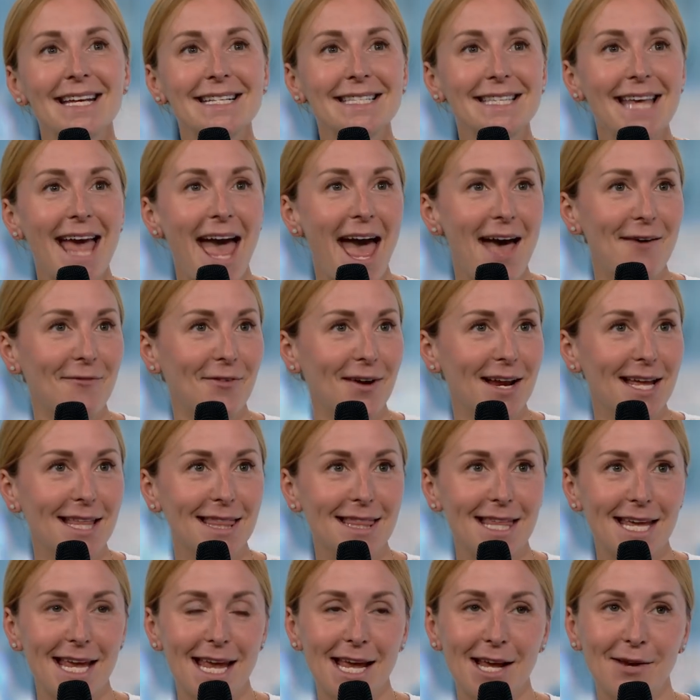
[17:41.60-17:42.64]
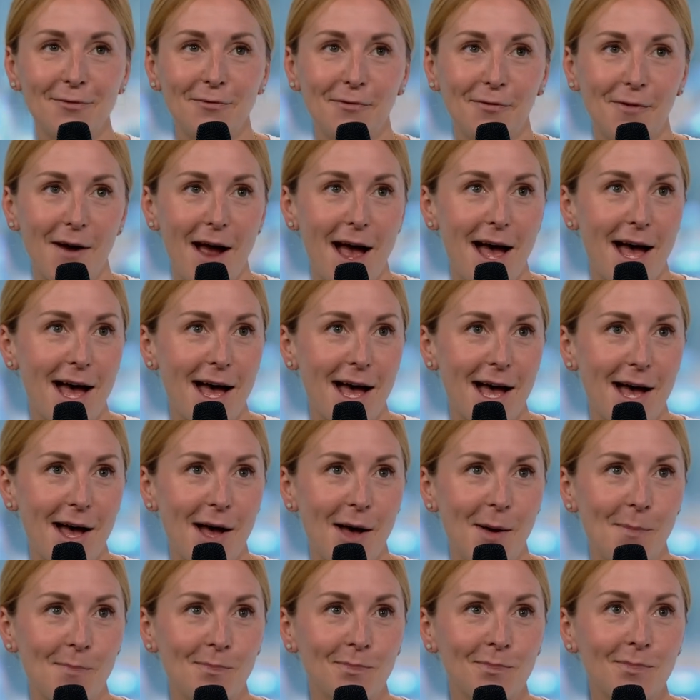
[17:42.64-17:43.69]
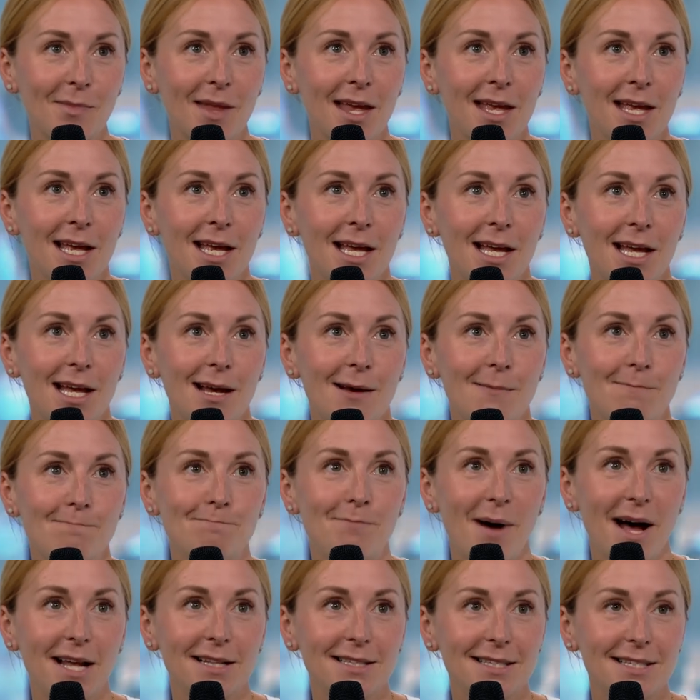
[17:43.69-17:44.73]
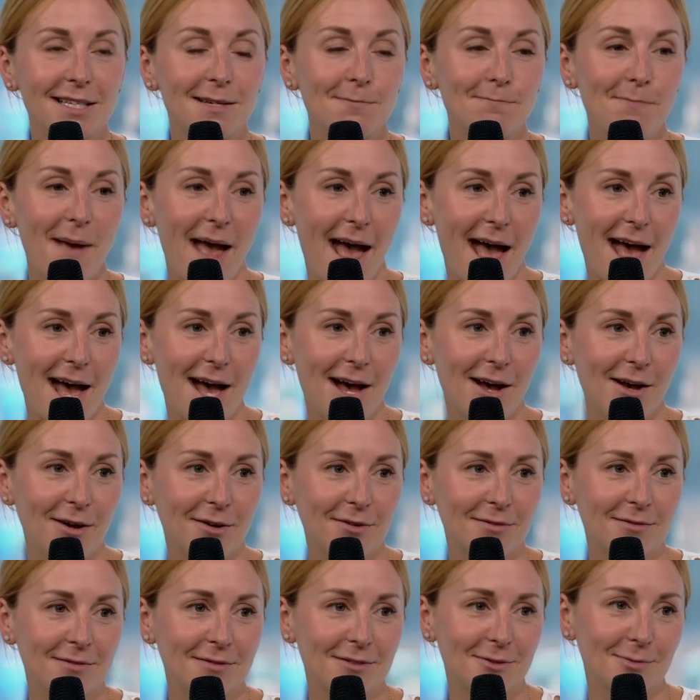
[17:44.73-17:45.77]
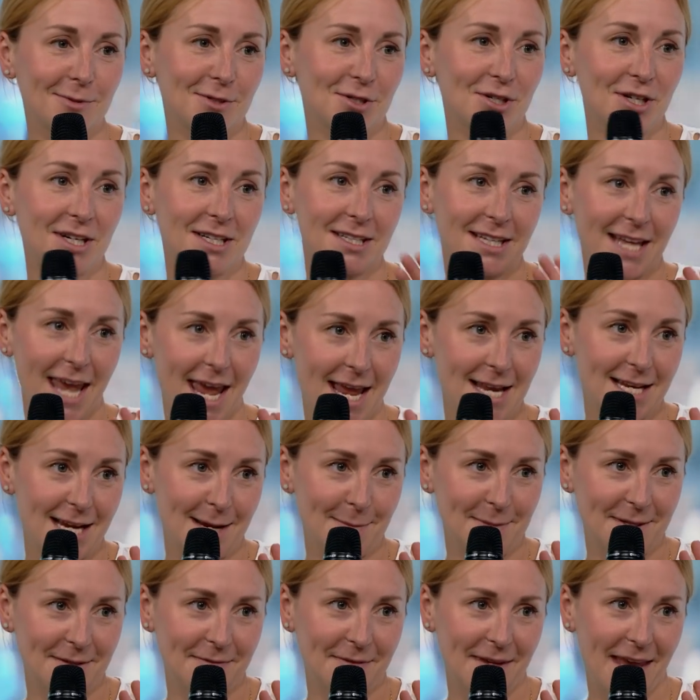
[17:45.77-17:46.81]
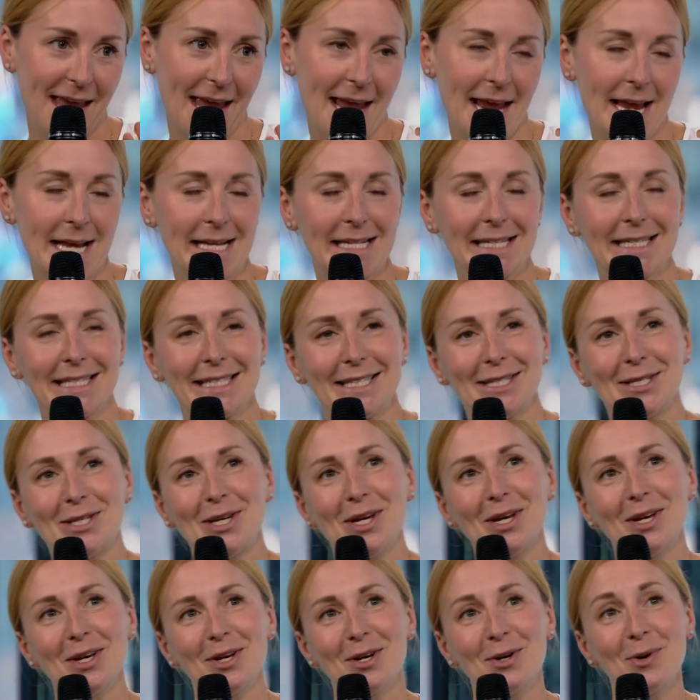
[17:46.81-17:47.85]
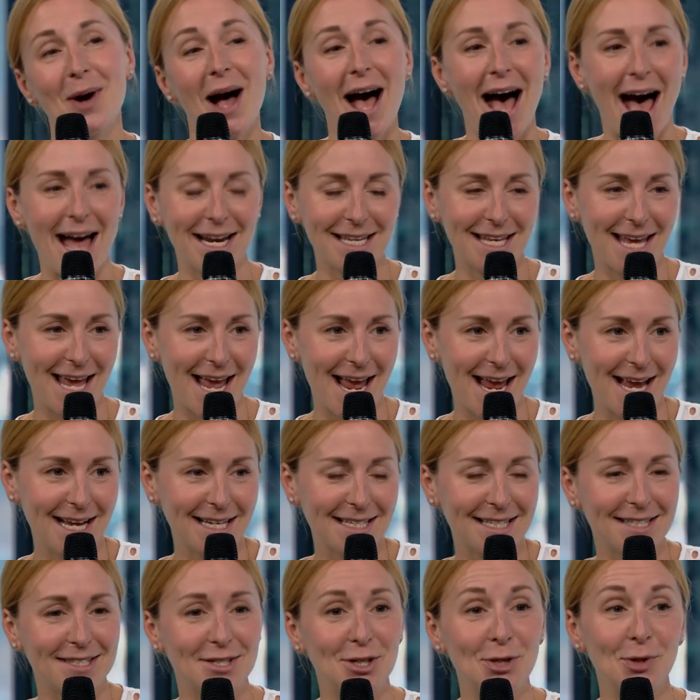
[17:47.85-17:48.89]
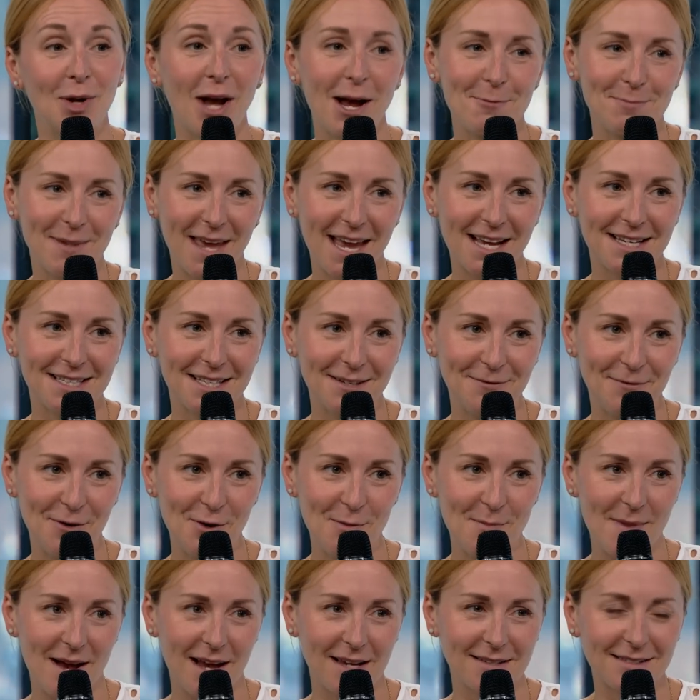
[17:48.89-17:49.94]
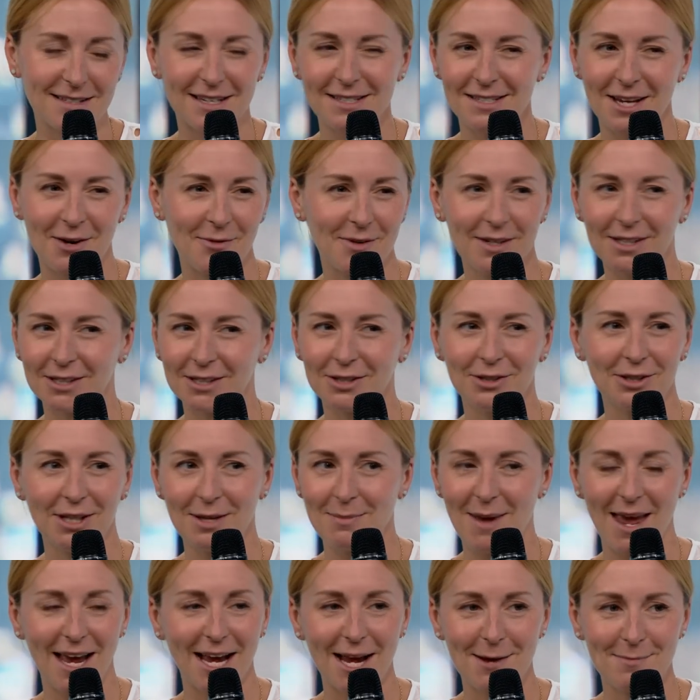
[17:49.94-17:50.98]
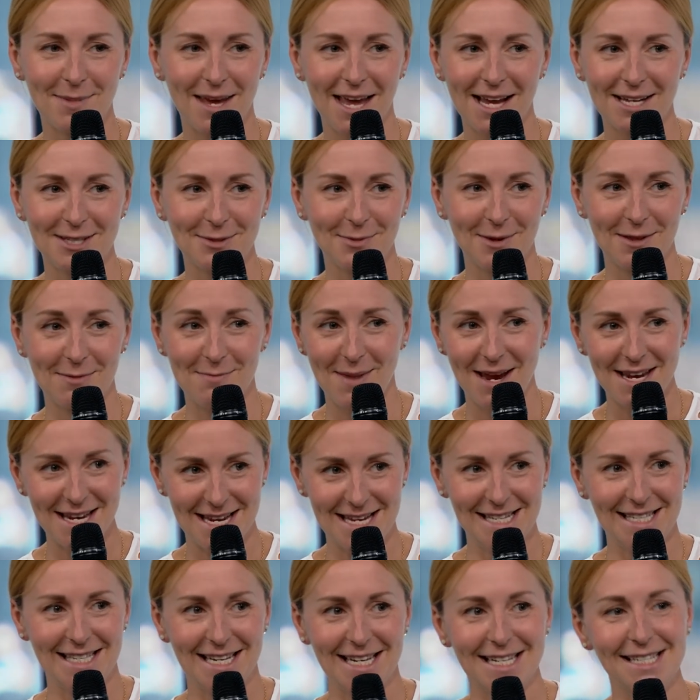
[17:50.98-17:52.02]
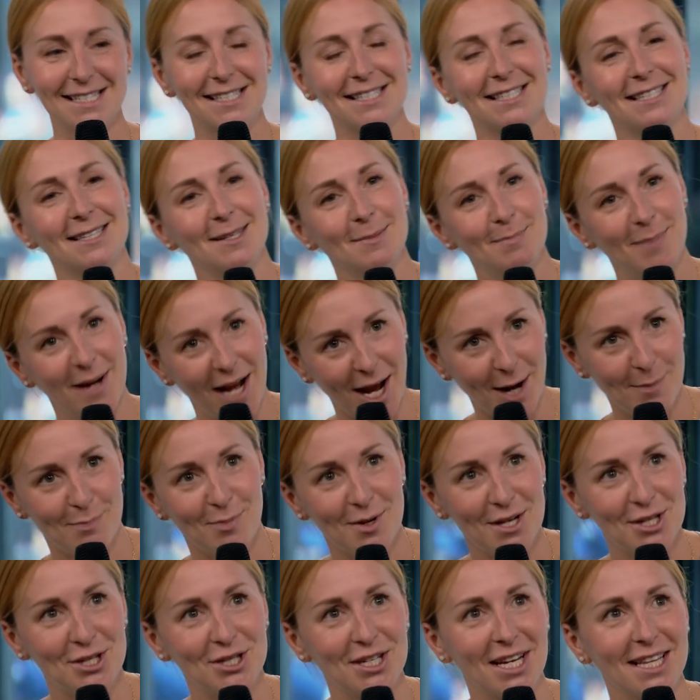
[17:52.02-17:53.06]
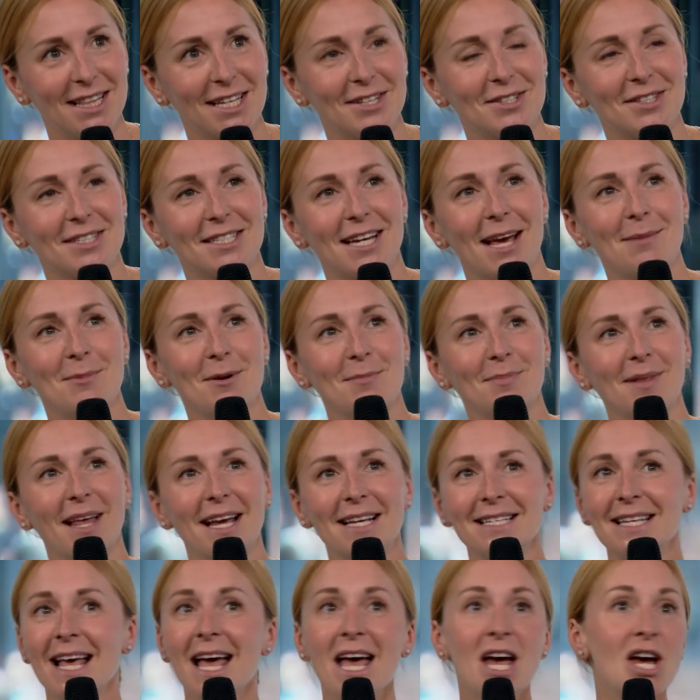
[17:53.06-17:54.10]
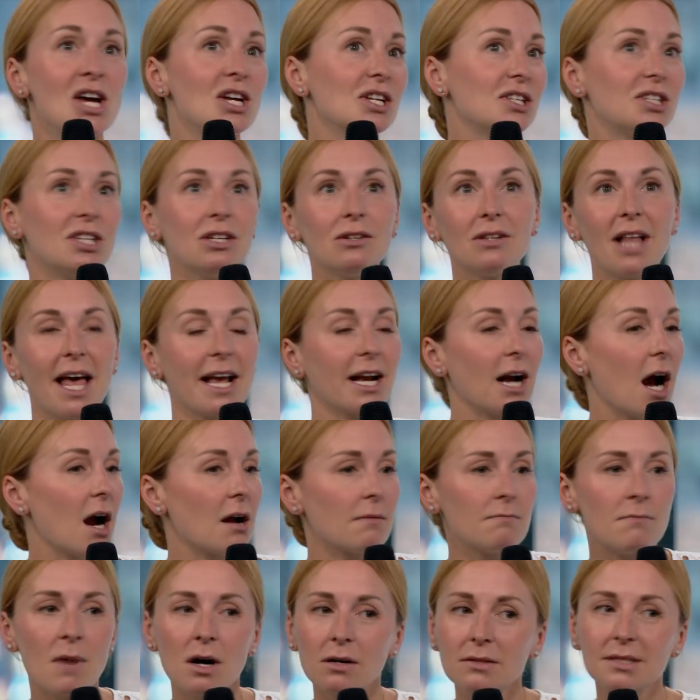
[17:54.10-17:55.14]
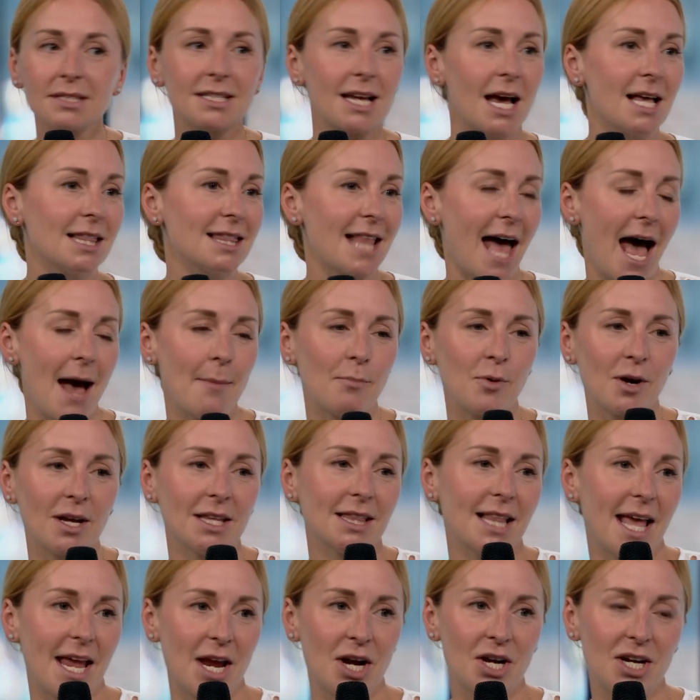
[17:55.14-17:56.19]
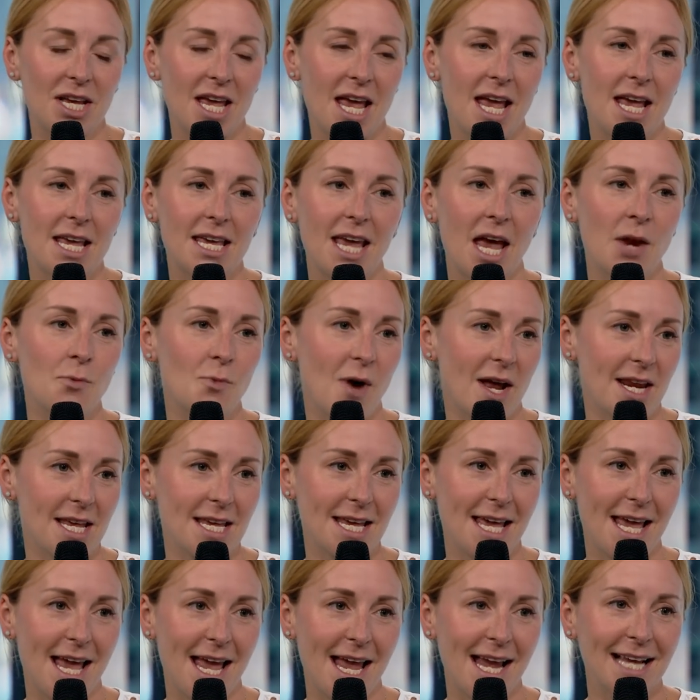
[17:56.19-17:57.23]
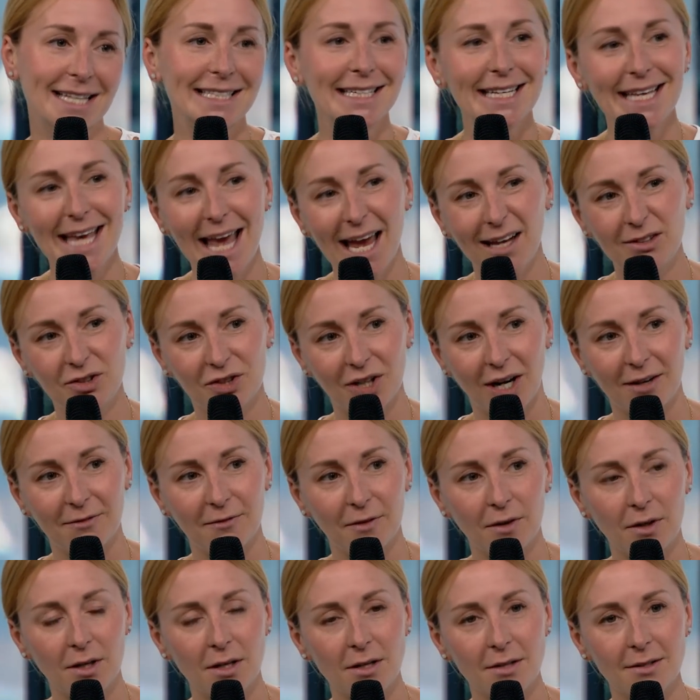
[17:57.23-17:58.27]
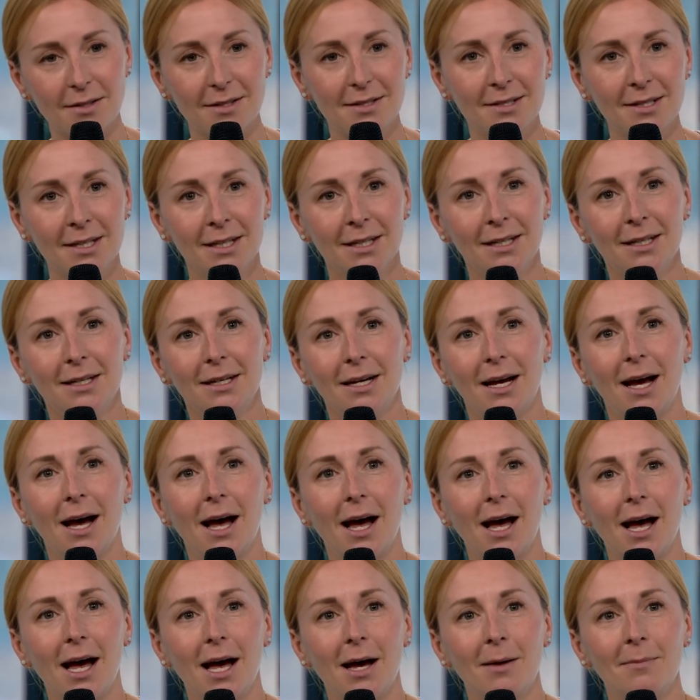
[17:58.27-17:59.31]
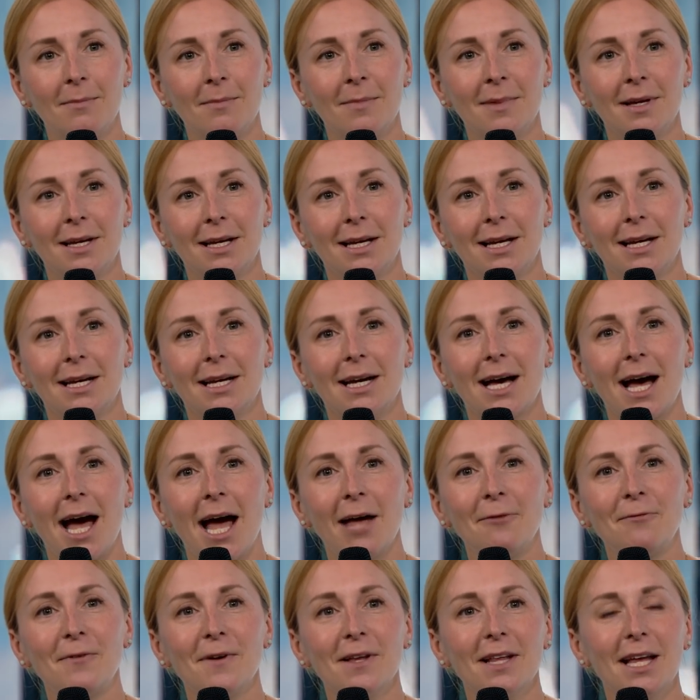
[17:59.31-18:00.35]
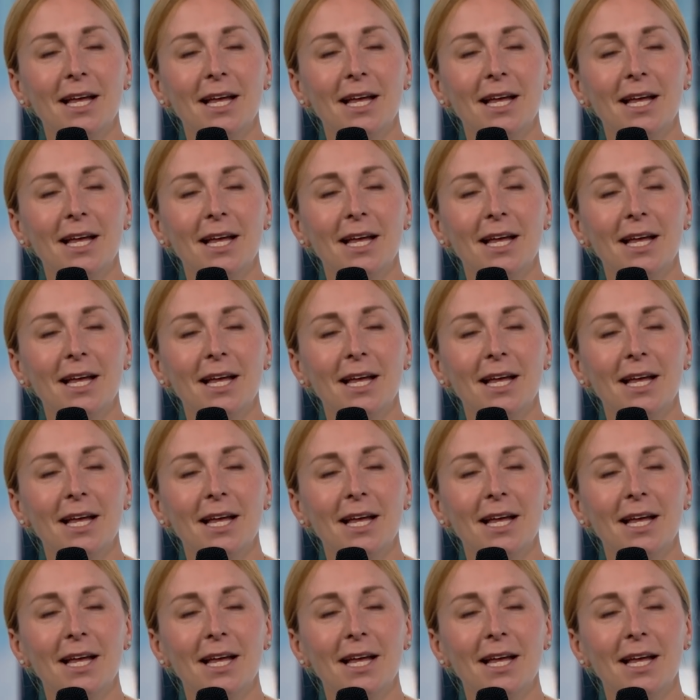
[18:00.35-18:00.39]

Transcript: it's everything from bunts and pounds, which are types of cakes, to hot cakes, to cupcakes if you must, because I really only make cupcakes with my nieces. But I appreciate there's a time and a place, to like our most elaborate layer cake and wedding cake, to cake truffles. I feel